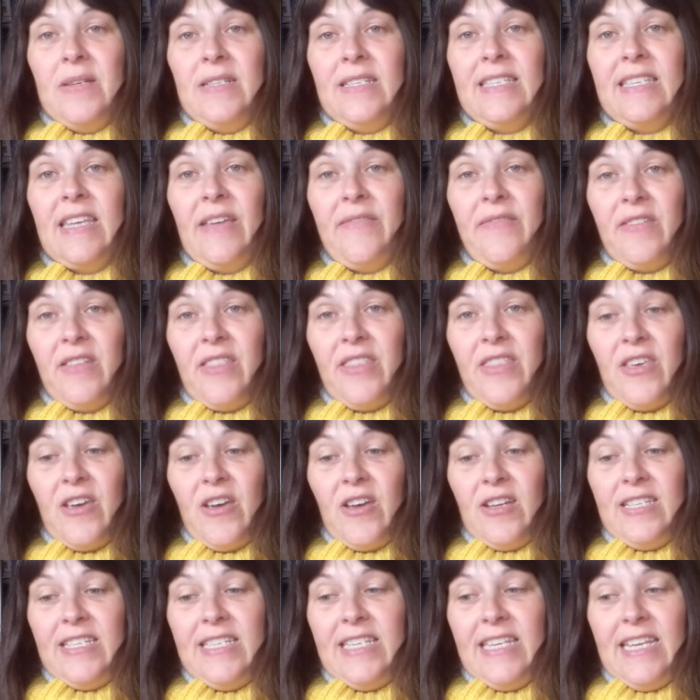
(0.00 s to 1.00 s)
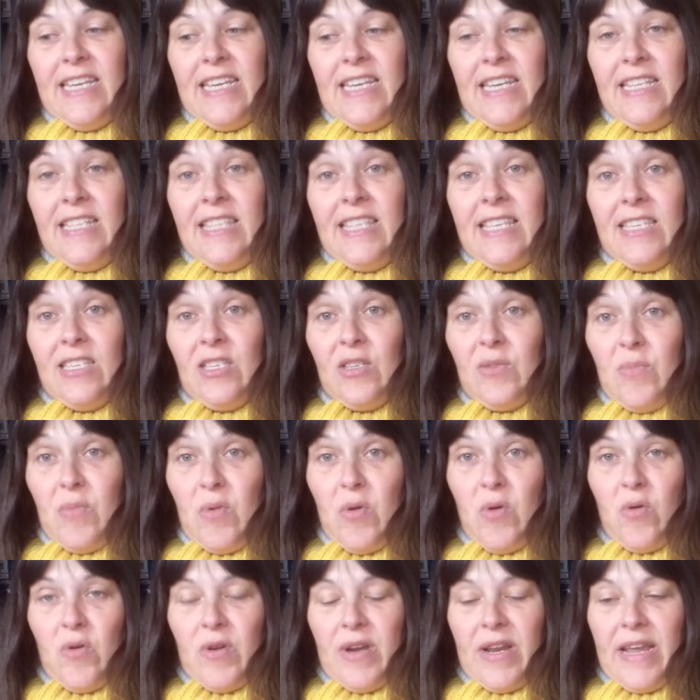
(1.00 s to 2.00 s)
at 7:30 this
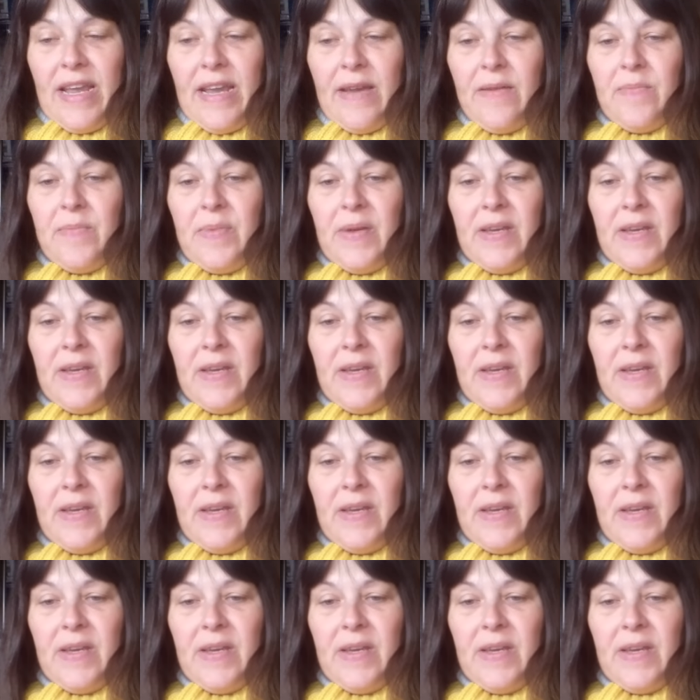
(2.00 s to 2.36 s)
morning